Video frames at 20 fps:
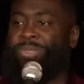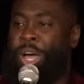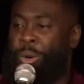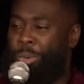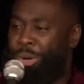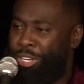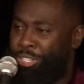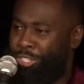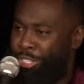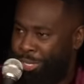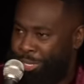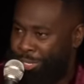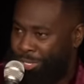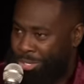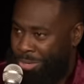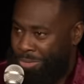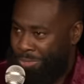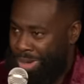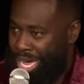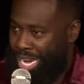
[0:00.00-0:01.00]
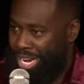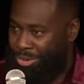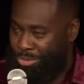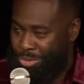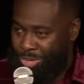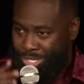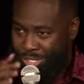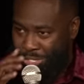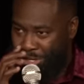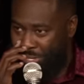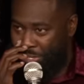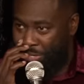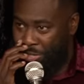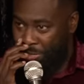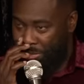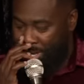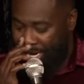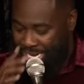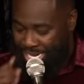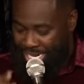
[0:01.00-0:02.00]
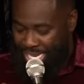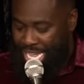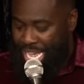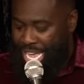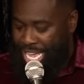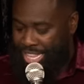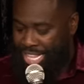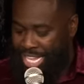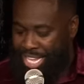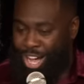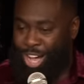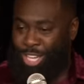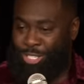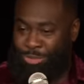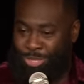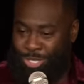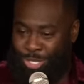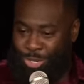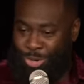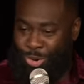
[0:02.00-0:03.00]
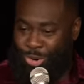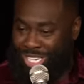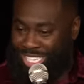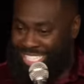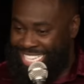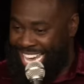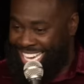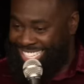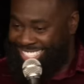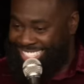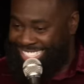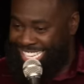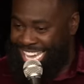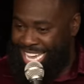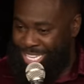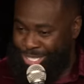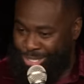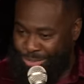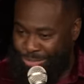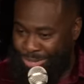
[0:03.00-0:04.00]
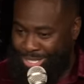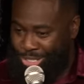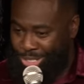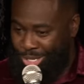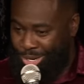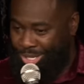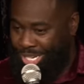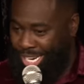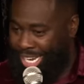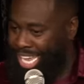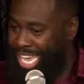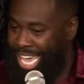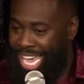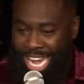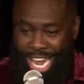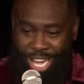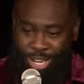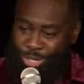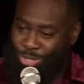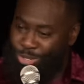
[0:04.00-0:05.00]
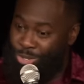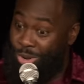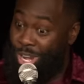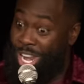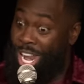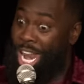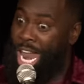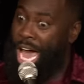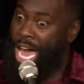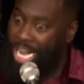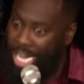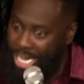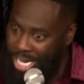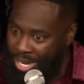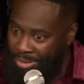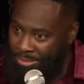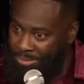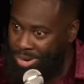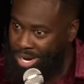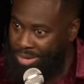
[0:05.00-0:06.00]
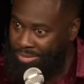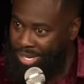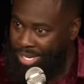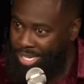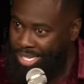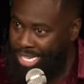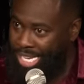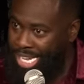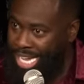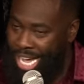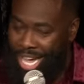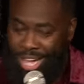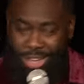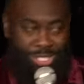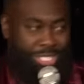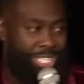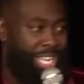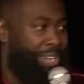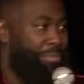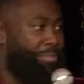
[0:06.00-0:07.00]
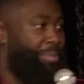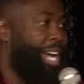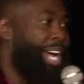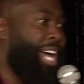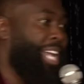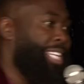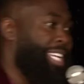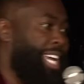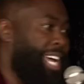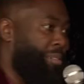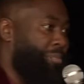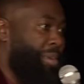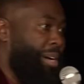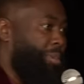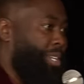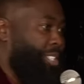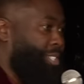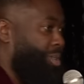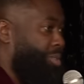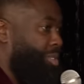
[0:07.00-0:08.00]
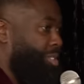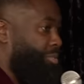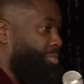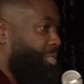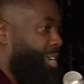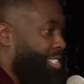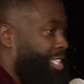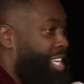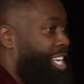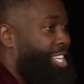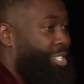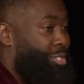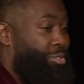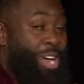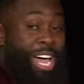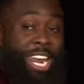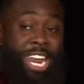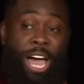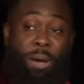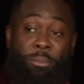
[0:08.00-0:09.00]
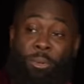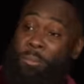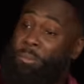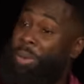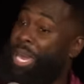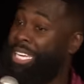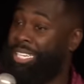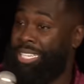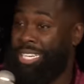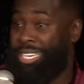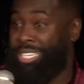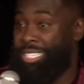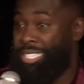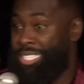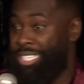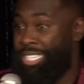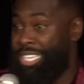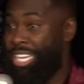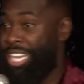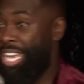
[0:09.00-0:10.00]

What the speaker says: I went on YouTube, man. I went on YouTube, and then they asked me to do all these exercises with my shoulder, and I couldn't do none of them, brother. I was like, man, yeah, man, my shoulder's fucked. So right now, I'm on painkillers.